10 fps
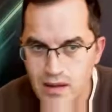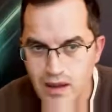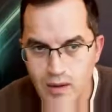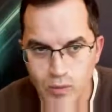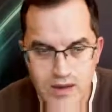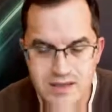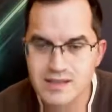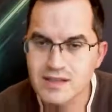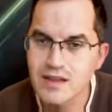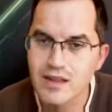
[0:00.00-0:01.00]
was
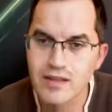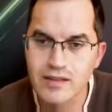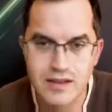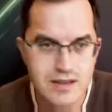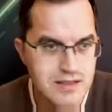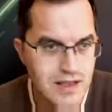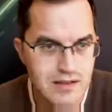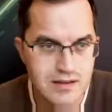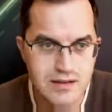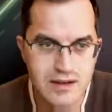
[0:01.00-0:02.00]
the
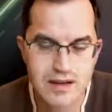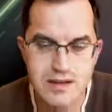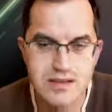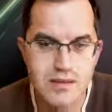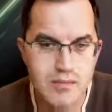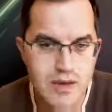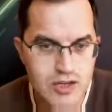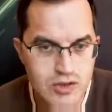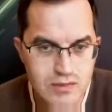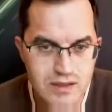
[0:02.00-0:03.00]
standardized
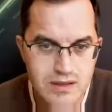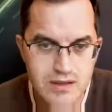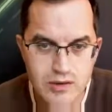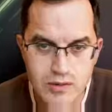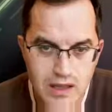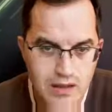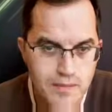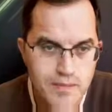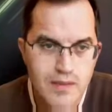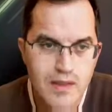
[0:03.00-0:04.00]
measurement unit.
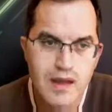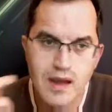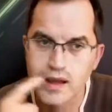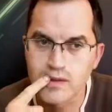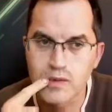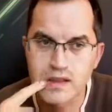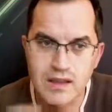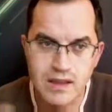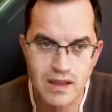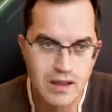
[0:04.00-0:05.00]
And when the
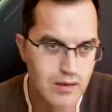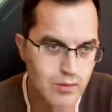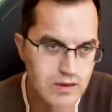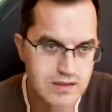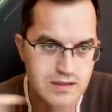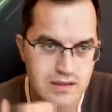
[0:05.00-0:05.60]
king was,